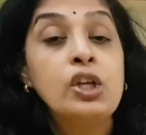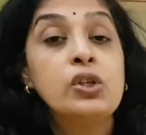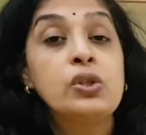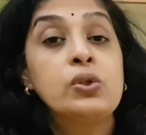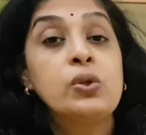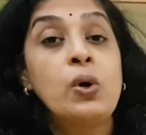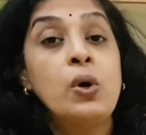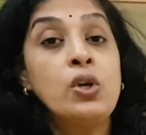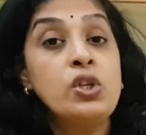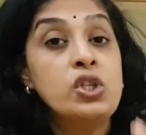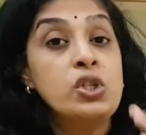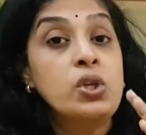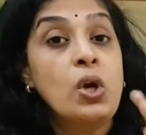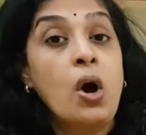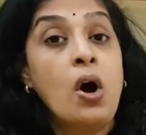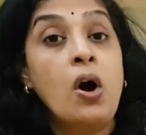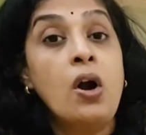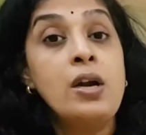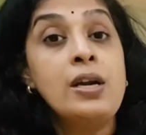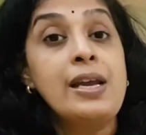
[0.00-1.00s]
So
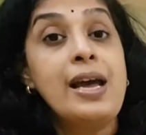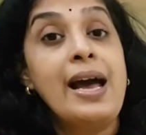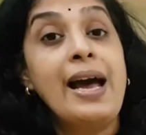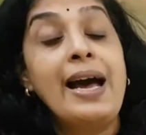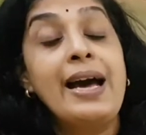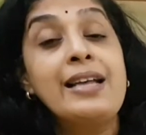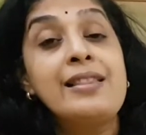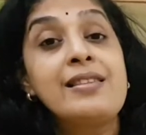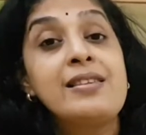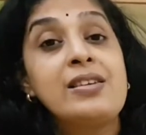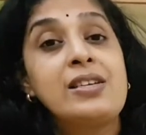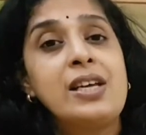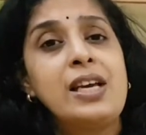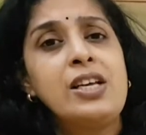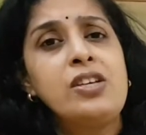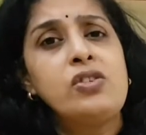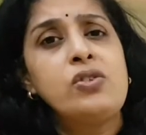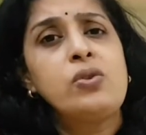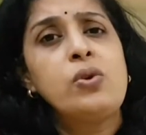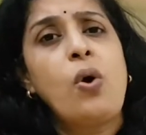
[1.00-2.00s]
salt adds
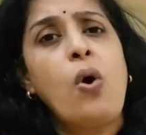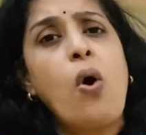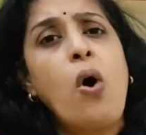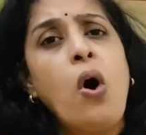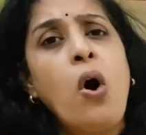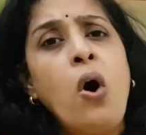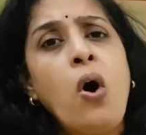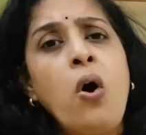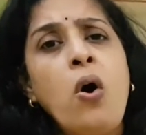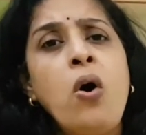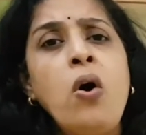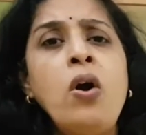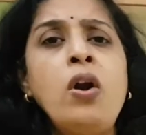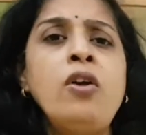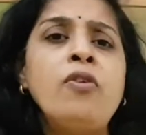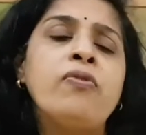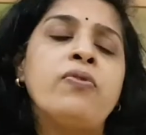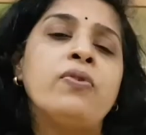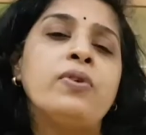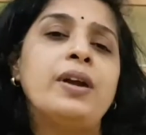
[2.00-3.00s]
taste to all
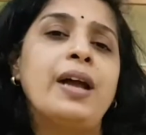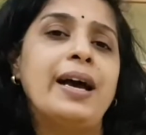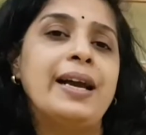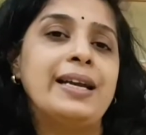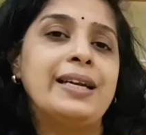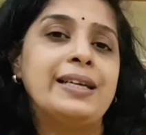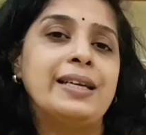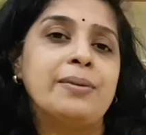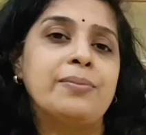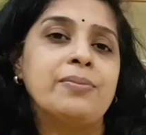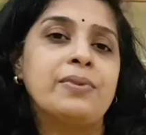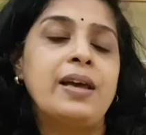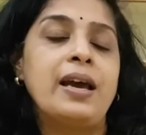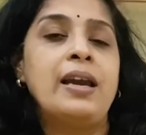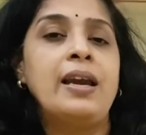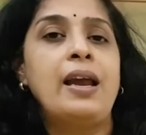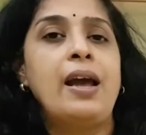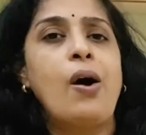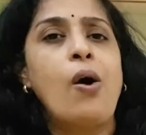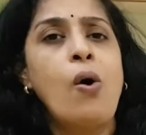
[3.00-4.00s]
food items,
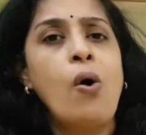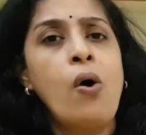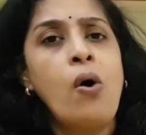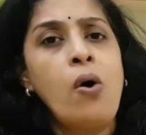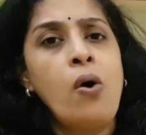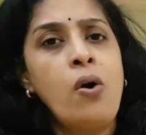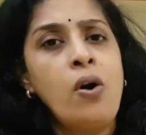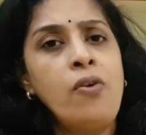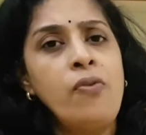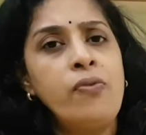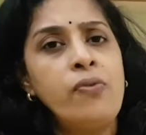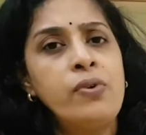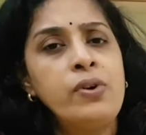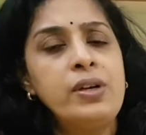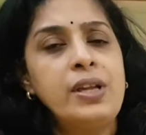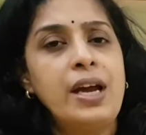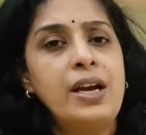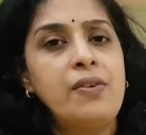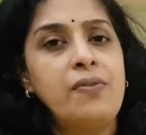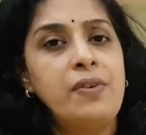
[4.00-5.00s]
and all food
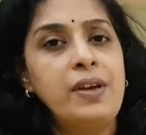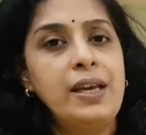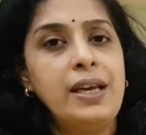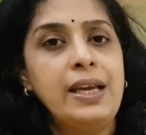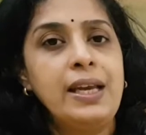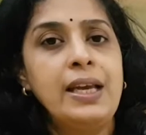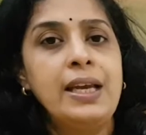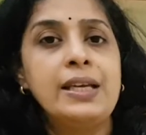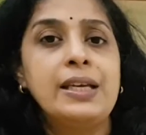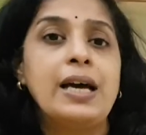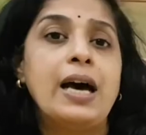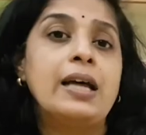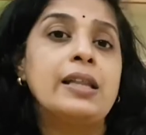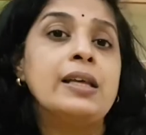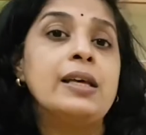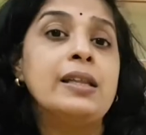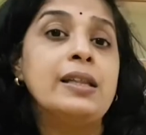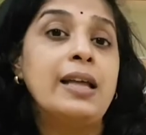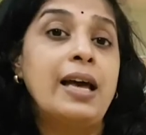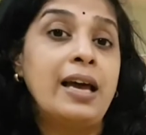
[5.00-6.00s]
that we eat
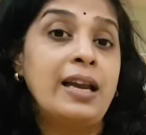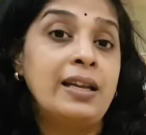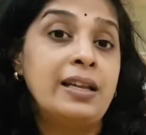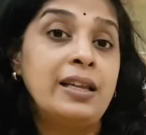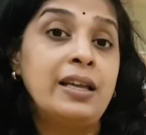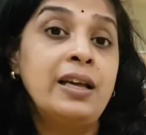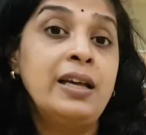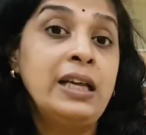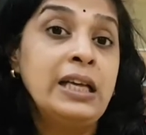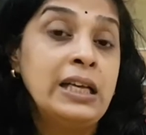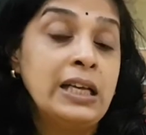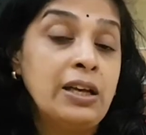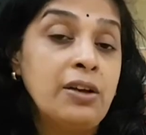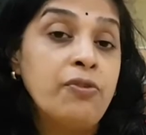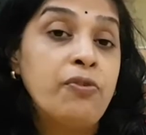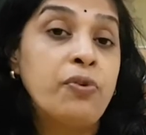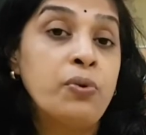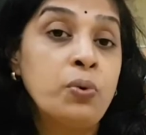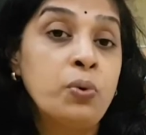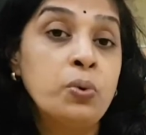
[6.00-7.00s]
other than the
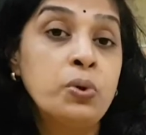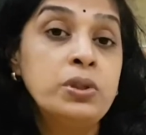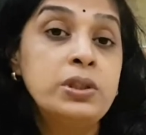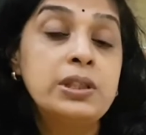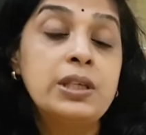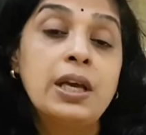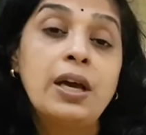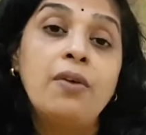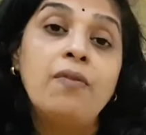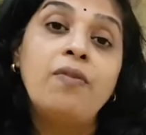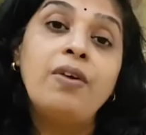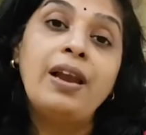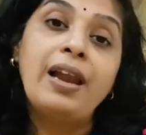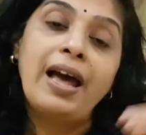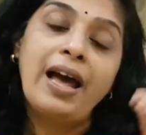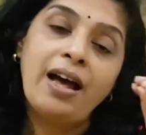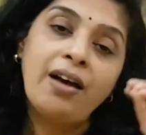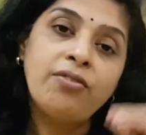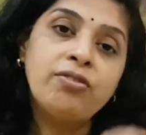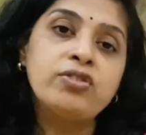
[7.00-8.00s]
fruits will
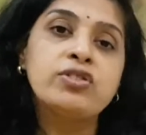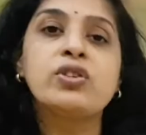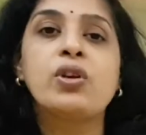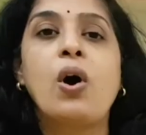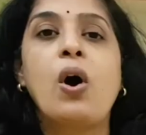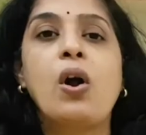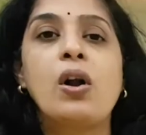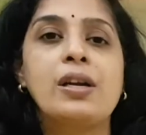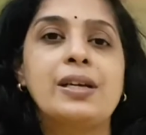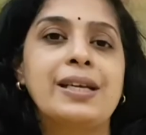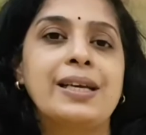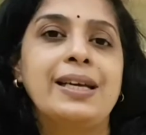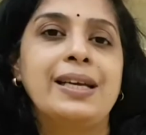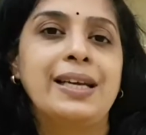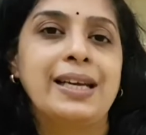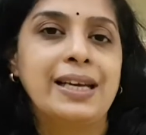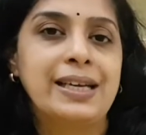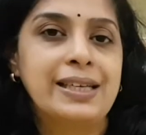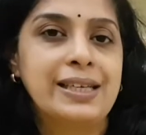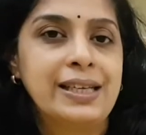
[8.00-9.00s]
have salt in
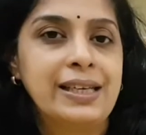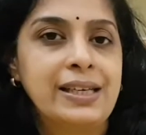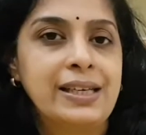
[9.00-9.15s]
it.